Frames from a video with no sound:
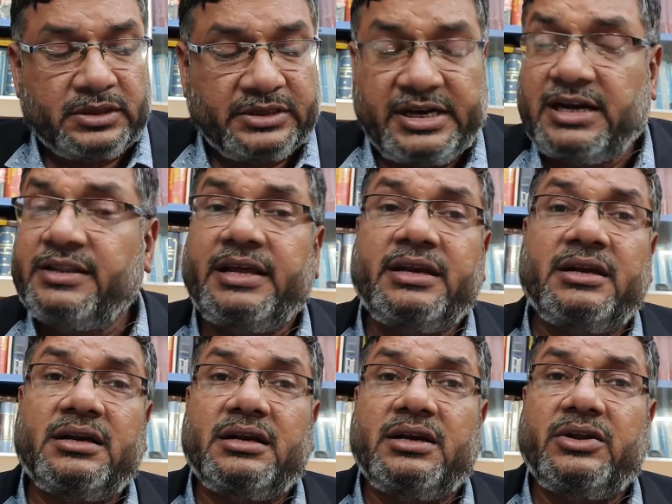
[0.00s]
Till
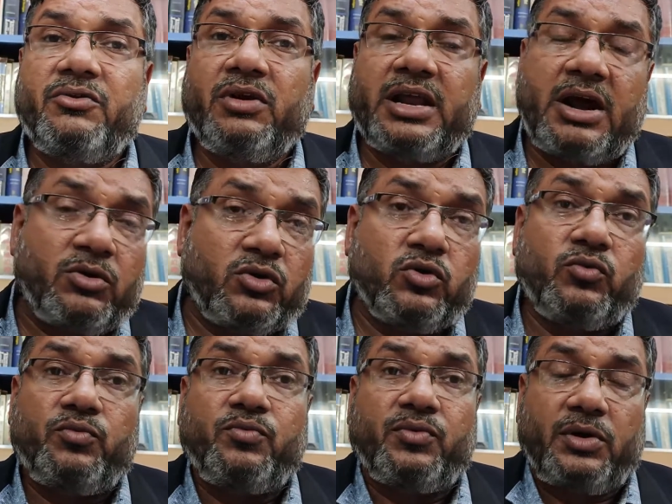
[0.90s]
then, you will have
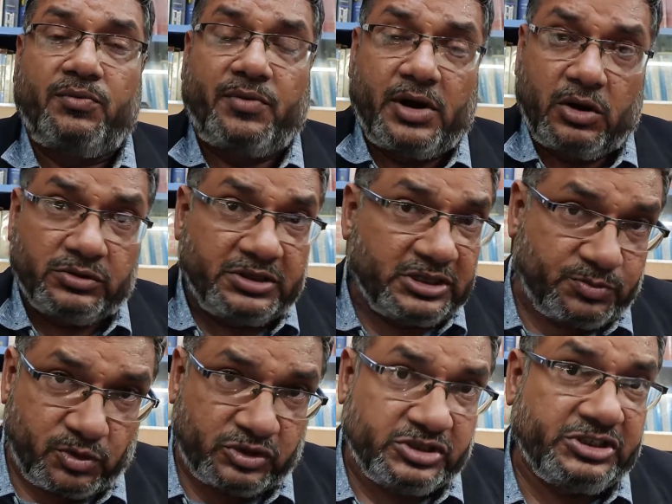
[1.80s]
to follow this
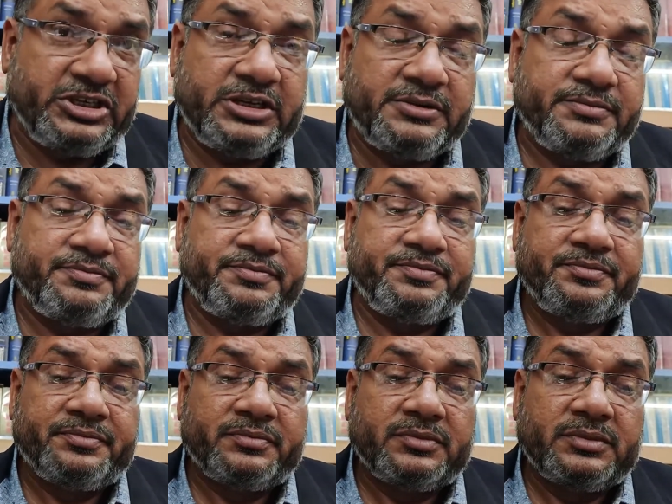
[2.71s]
procedure.
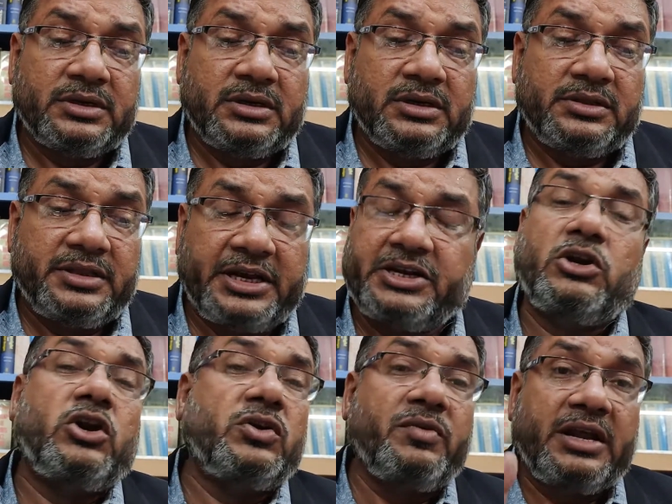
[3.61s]
That
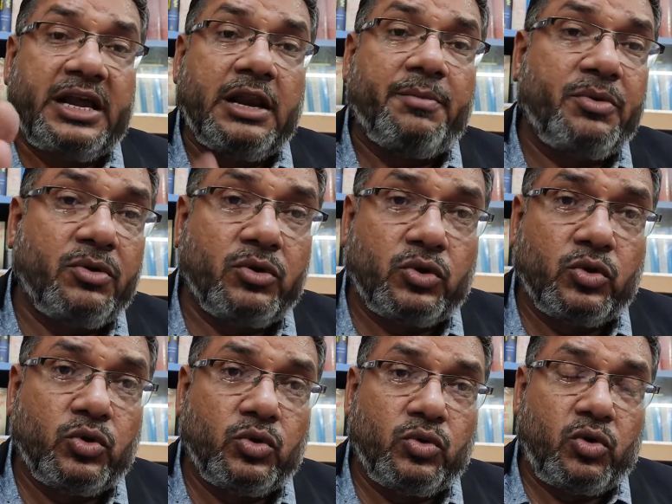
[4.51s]
alone will help you
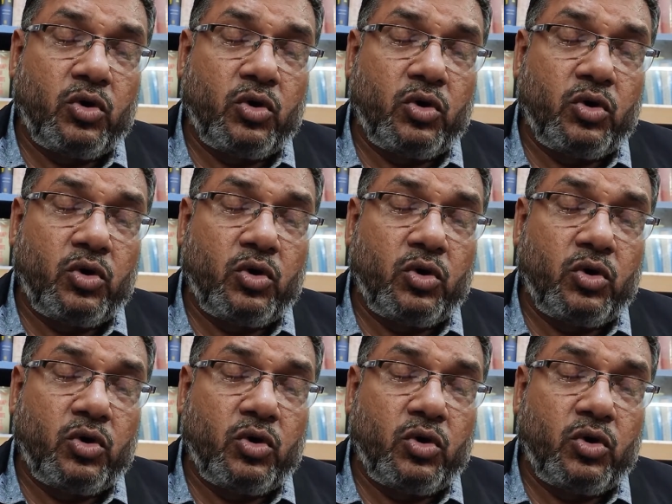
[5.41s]
to